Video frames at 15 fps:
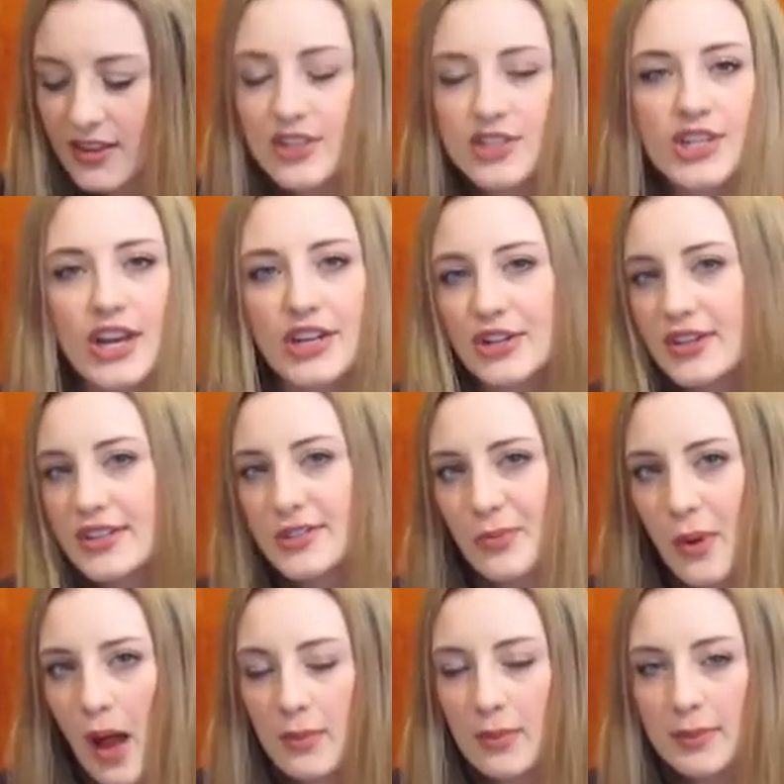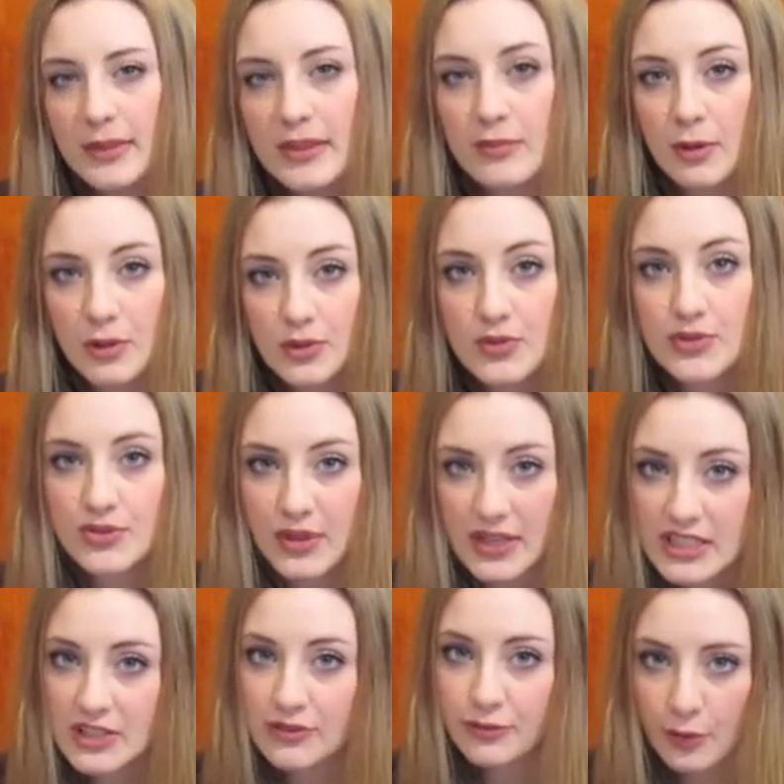Gender is probably the most
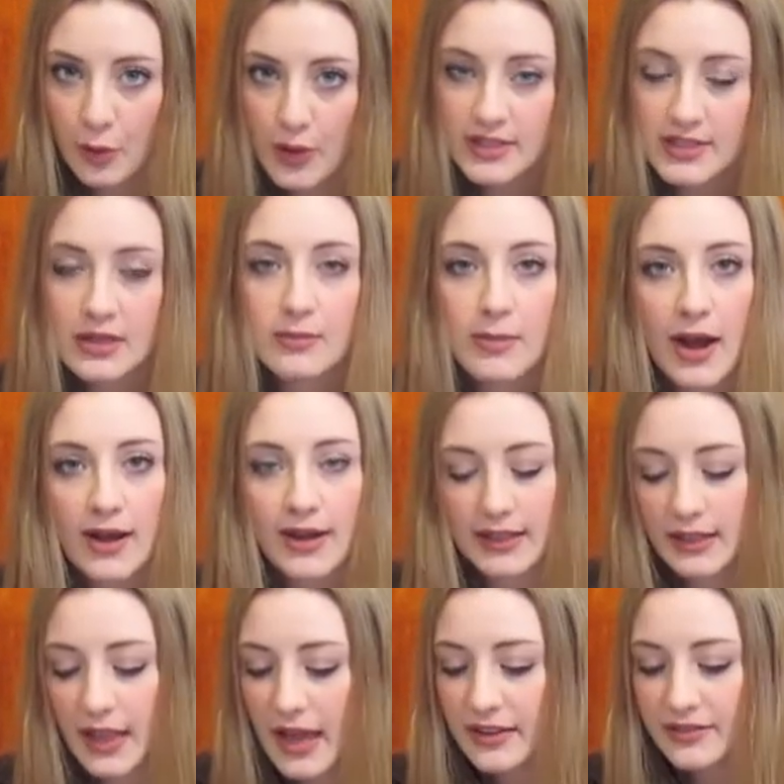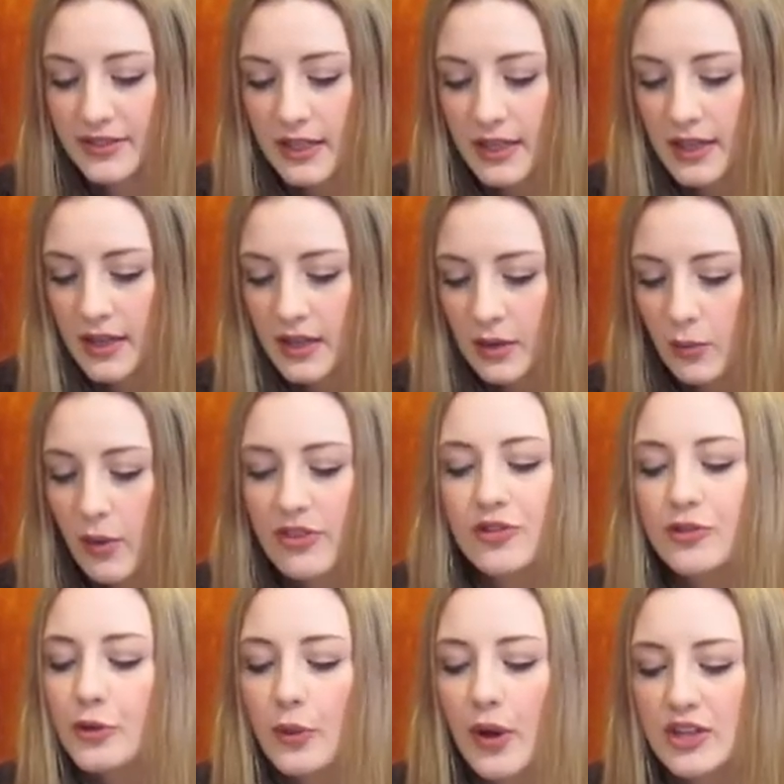restrictive force in American life, whether
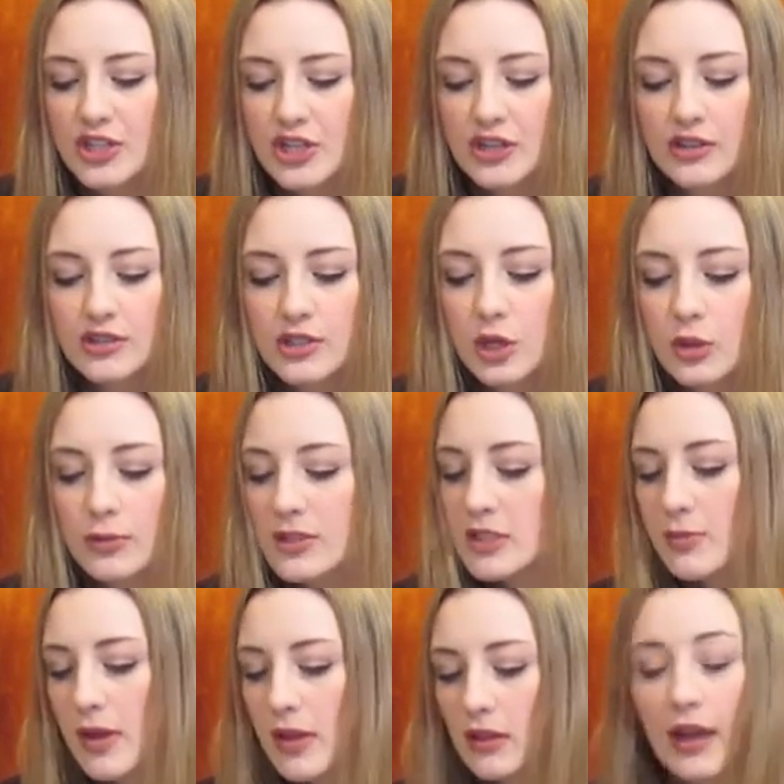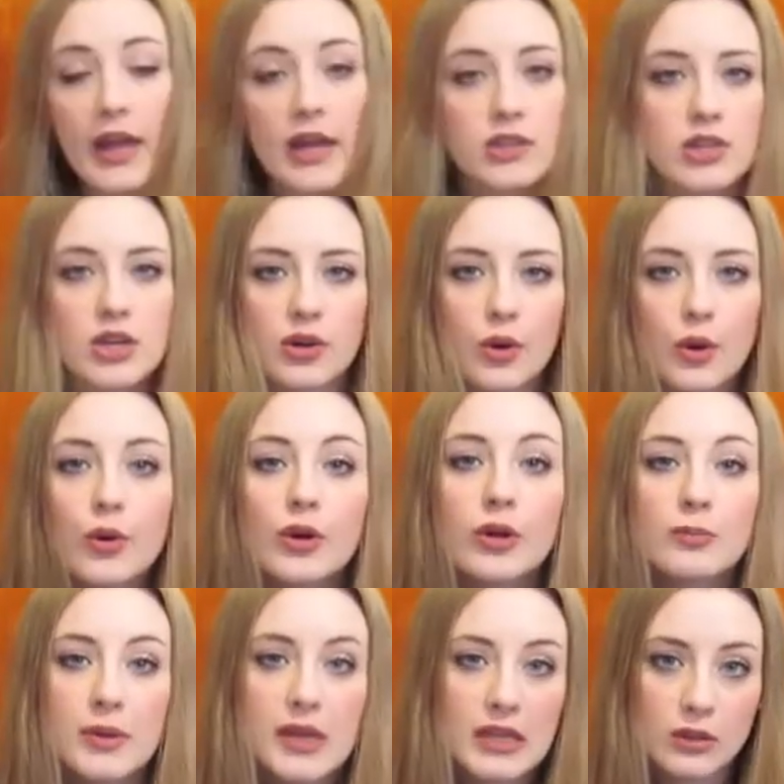the question is who must be in the kitchen or who could
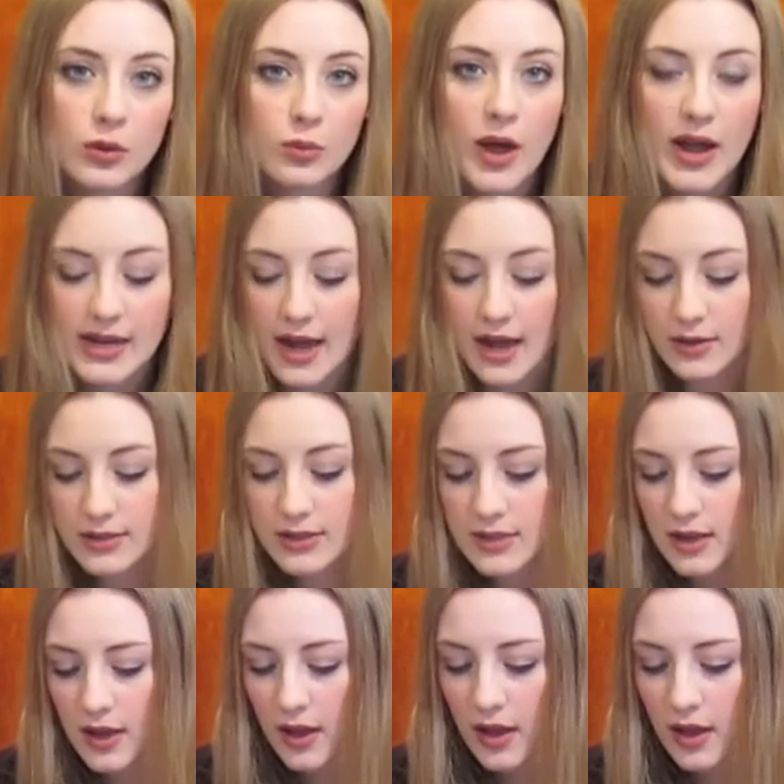be in the White House.